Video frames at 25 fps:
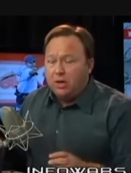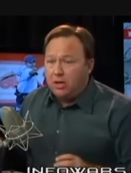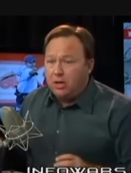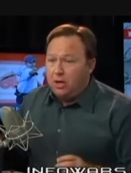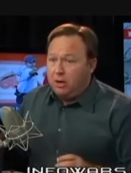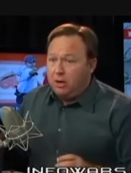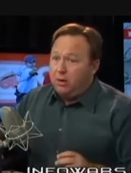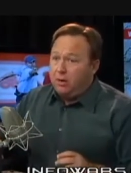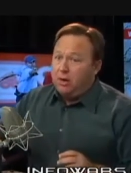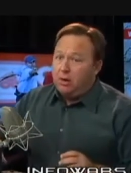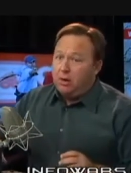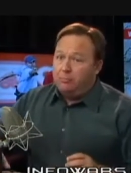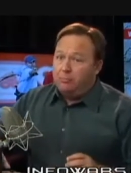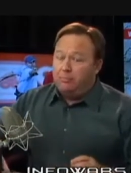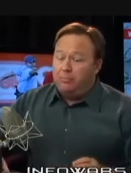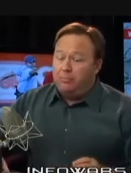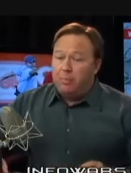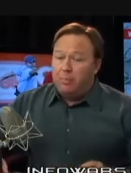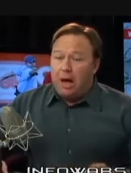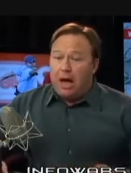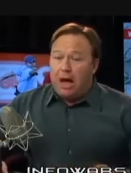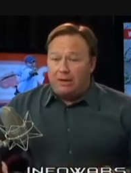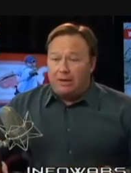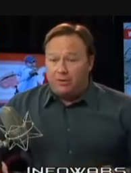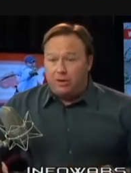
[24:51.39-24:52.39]
You know,
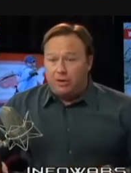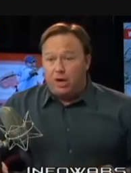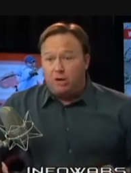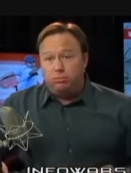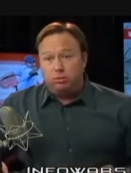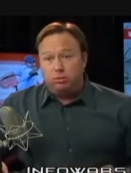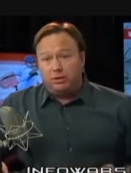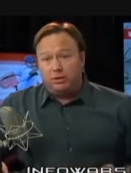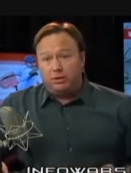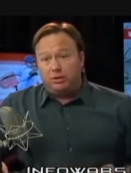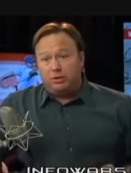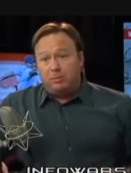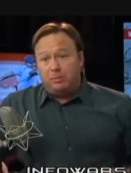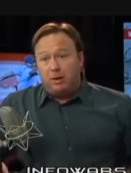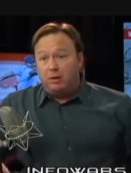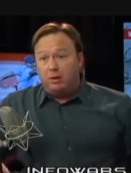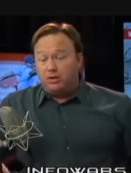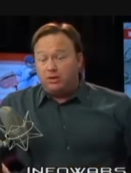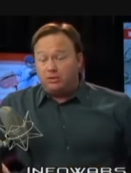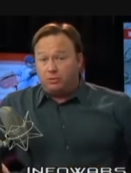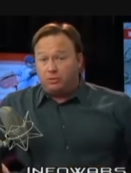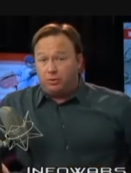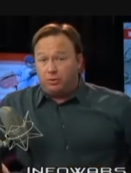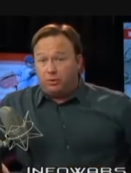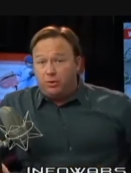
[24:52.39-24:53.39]
October is
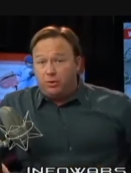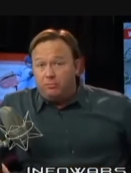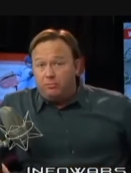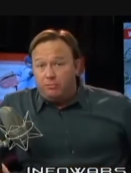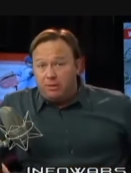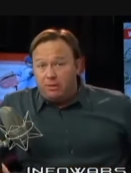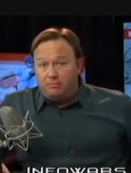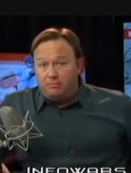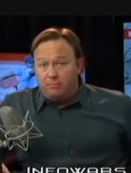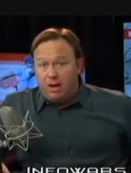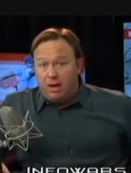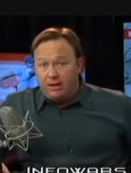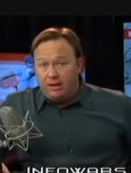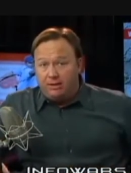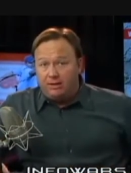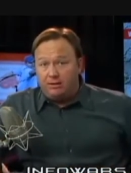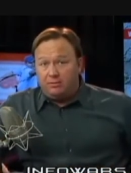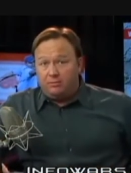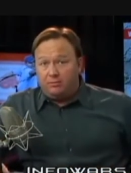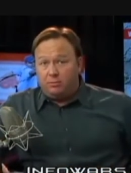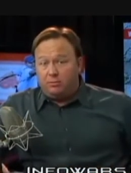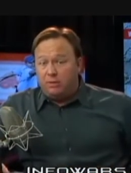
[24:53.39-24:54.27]
bonus recruitment month.